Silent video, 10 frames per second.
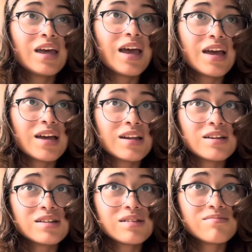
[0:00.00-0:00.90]

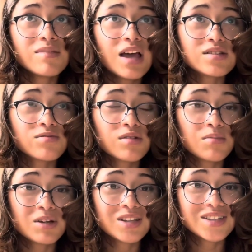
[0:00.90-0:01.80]
And as a
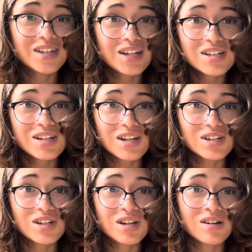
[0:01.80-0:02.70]
rehabilitation
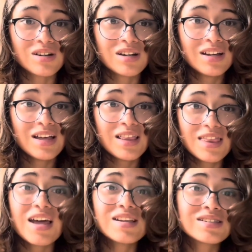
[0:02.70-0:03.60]
engineer,
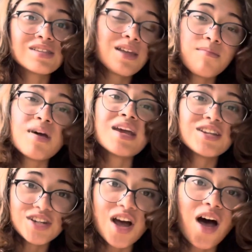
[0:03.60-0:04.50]
that is the main
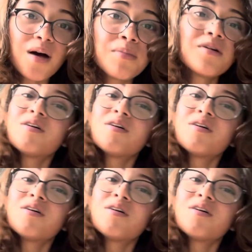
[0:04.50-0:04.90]
job.